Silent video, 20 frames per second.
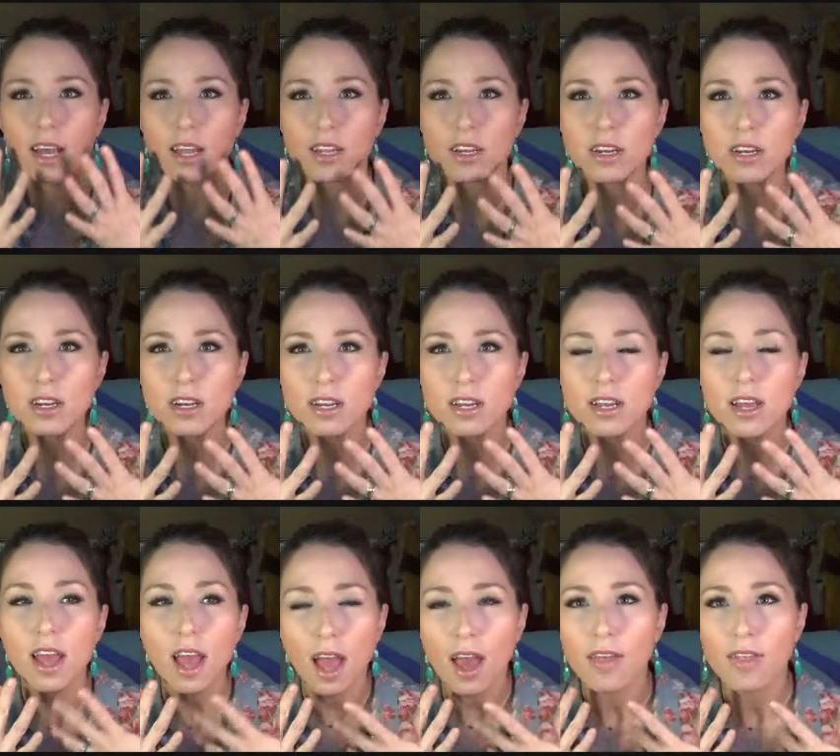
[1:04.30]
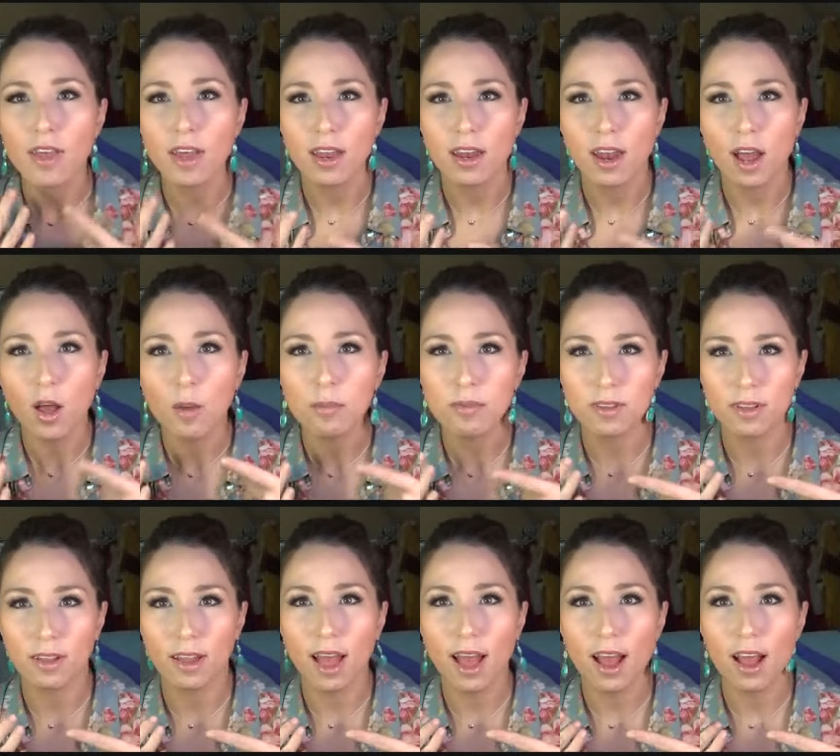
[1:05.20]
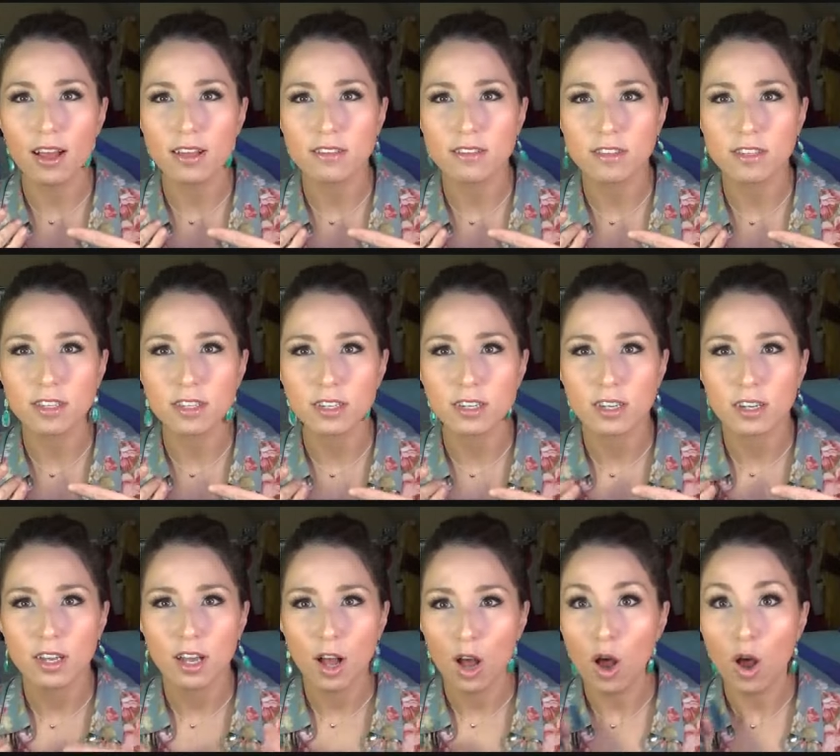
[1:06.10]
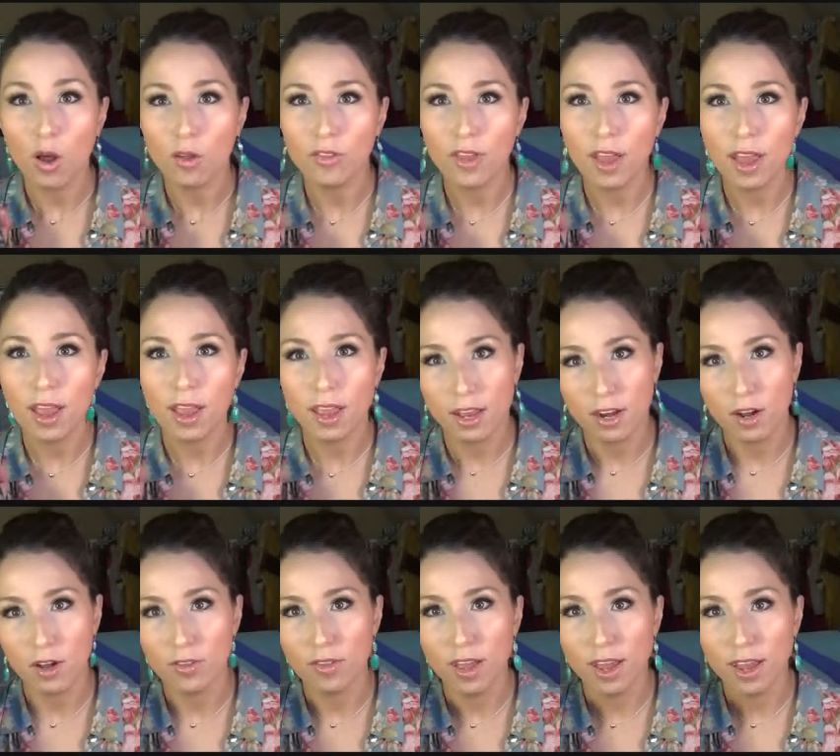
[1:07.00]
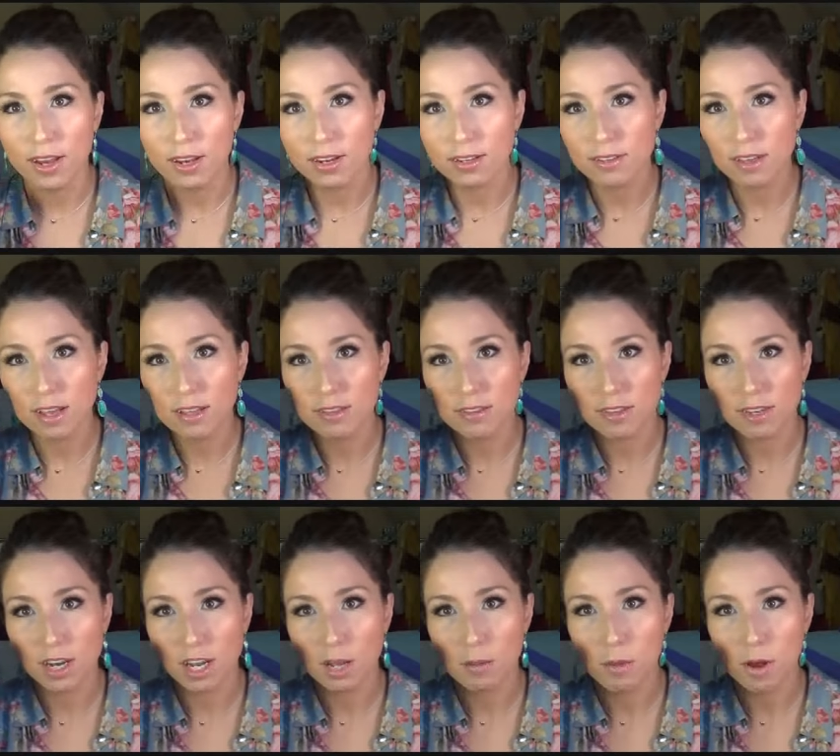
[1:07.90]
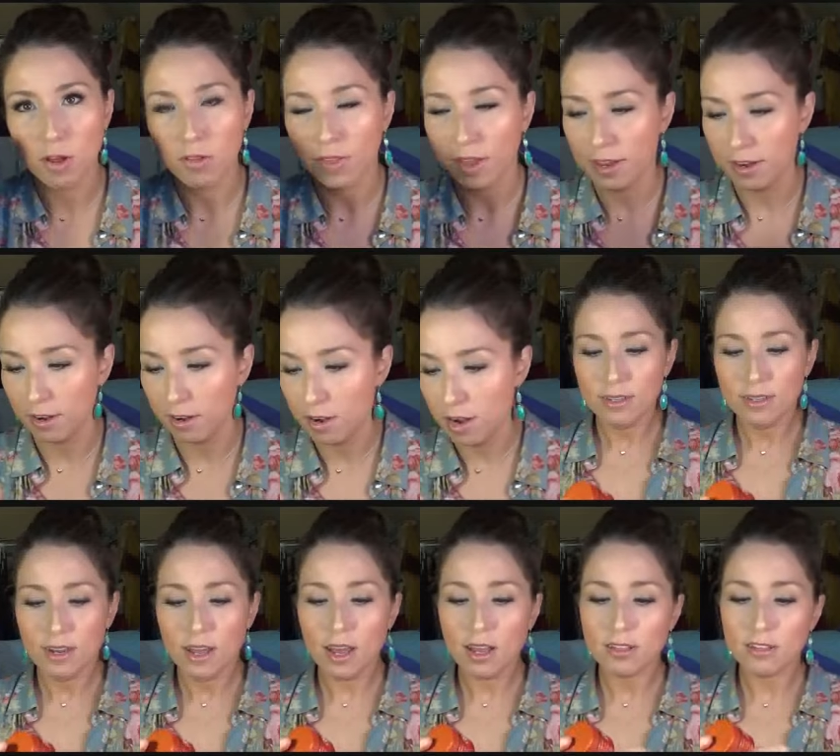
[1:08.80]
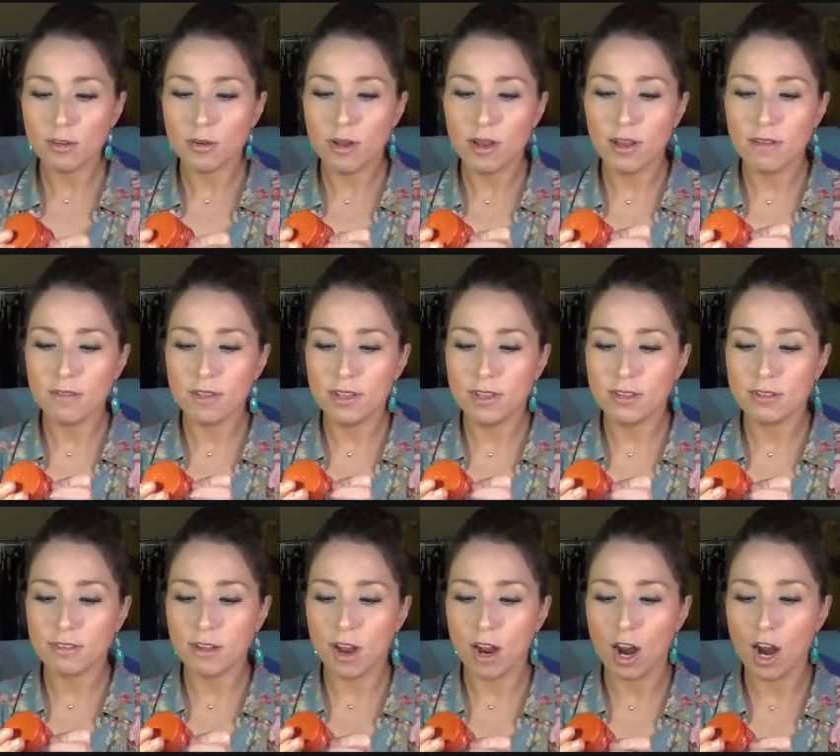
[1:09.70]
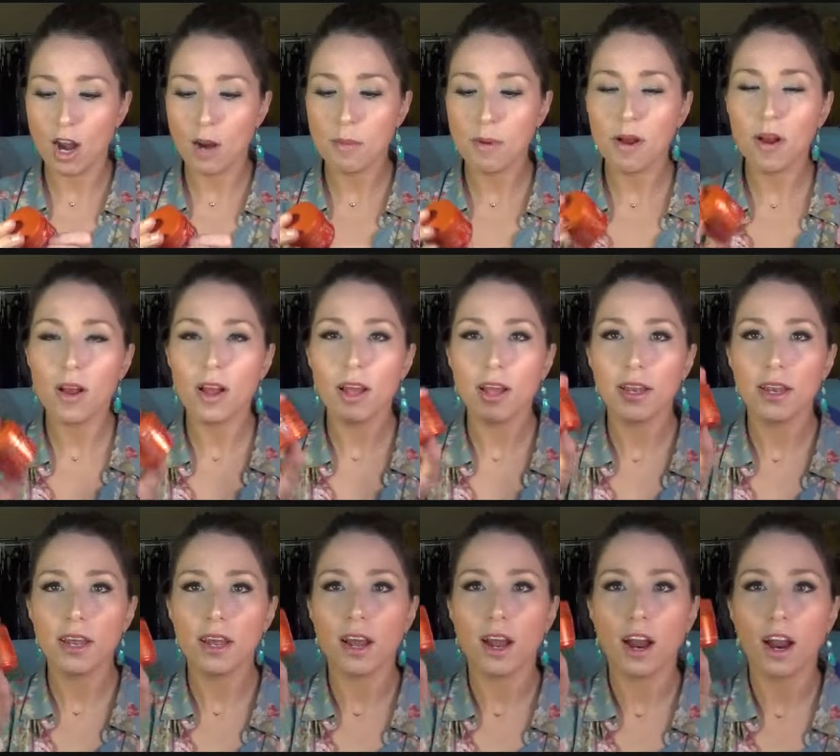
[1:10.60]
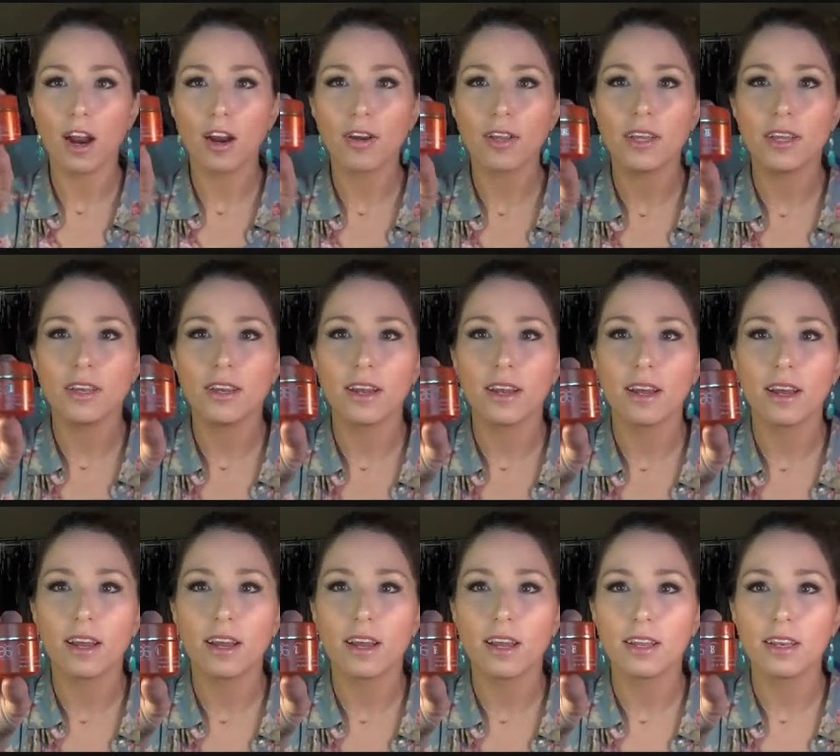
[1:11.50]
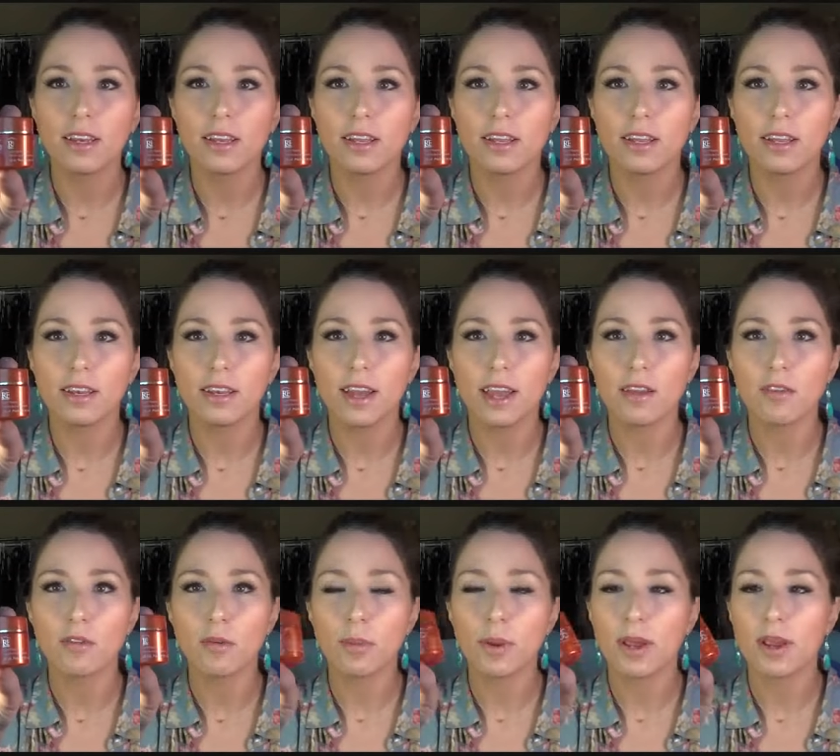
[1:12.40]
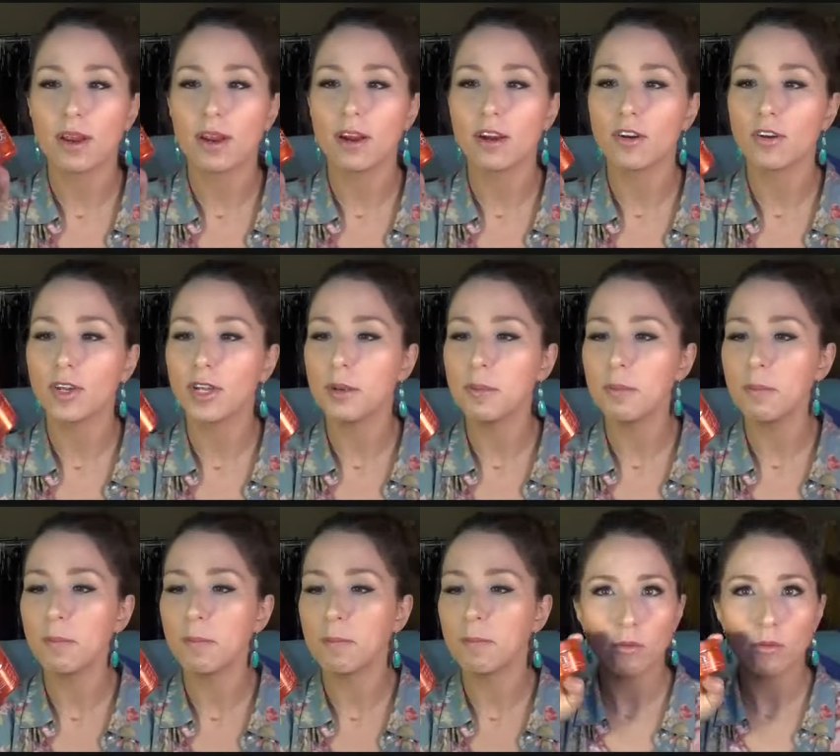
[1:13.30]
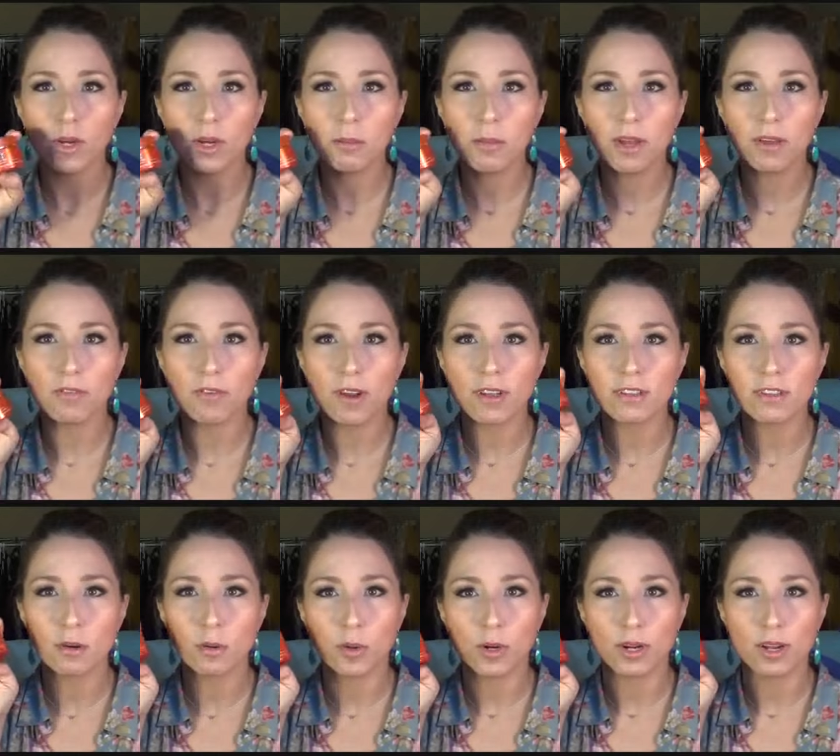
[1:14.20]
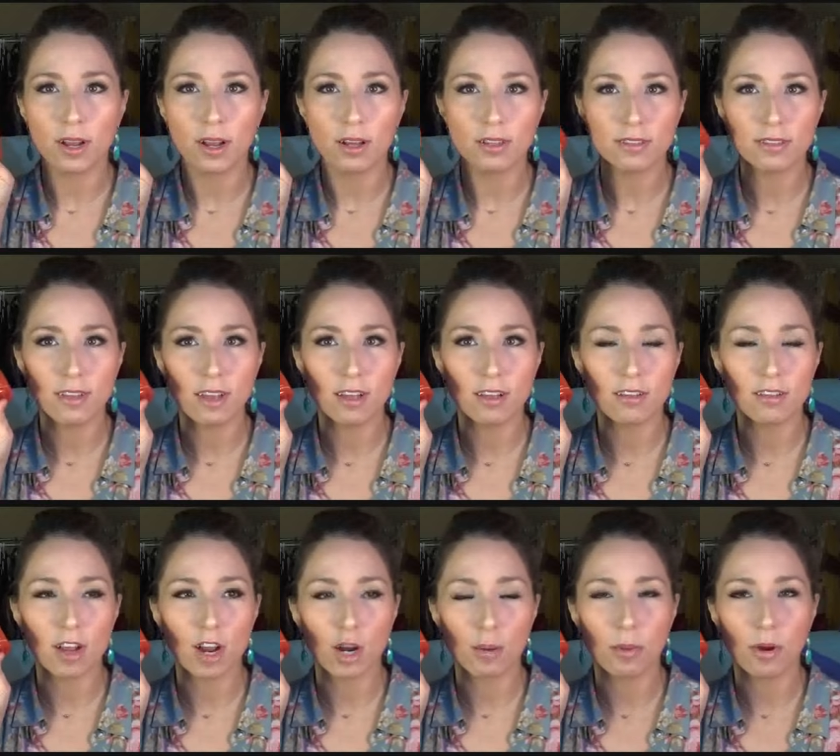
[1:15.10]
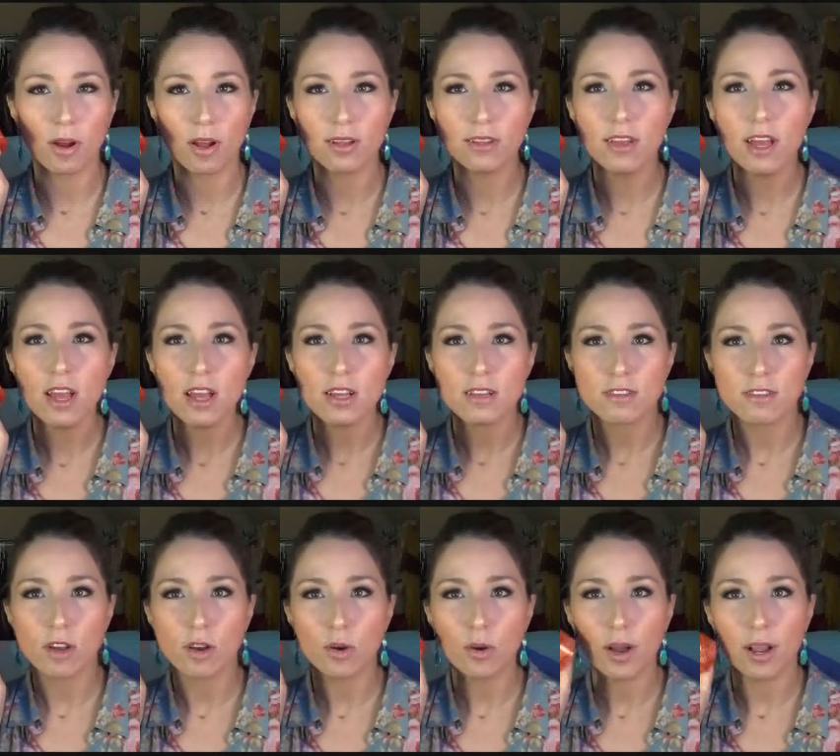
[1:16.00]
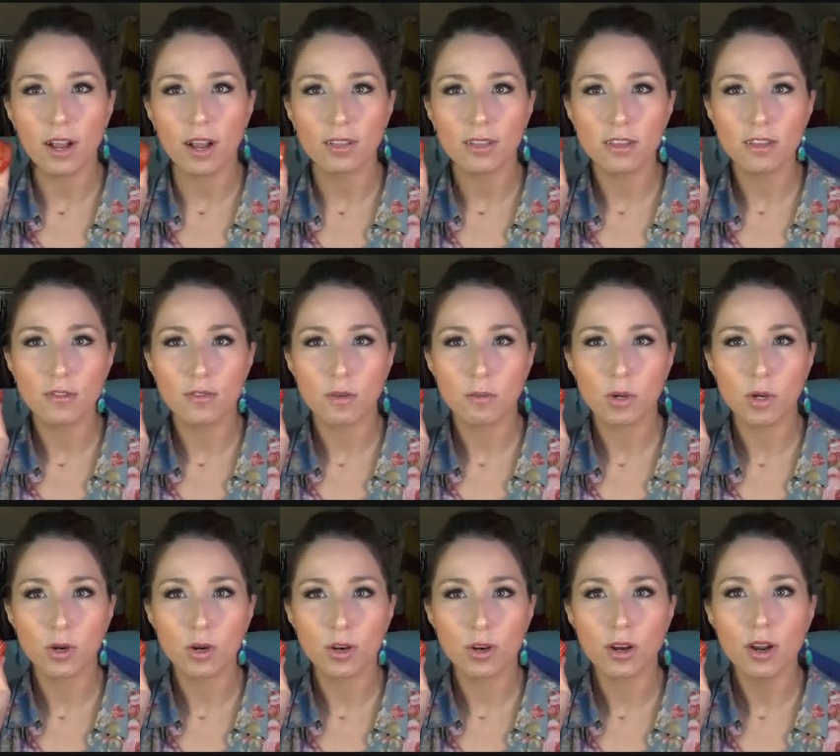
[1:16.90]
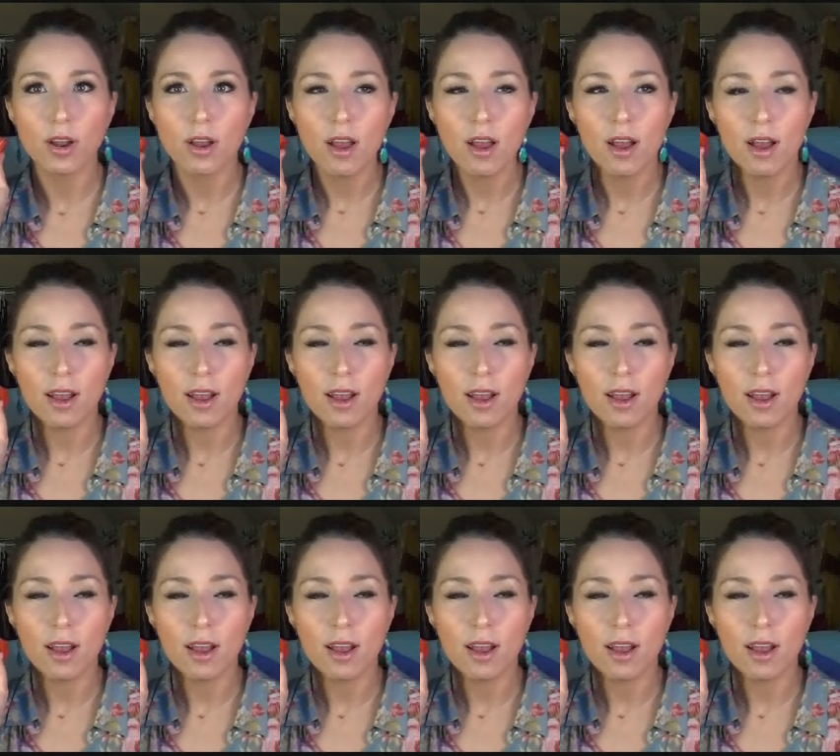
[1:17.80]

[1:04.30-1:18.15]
together and then helps it last all day and all night, hence the name All-Nighter. And I also have this Arbonne R E nine Night Repair Cream. One of my friends at work sells Arbonne, so I got this from her.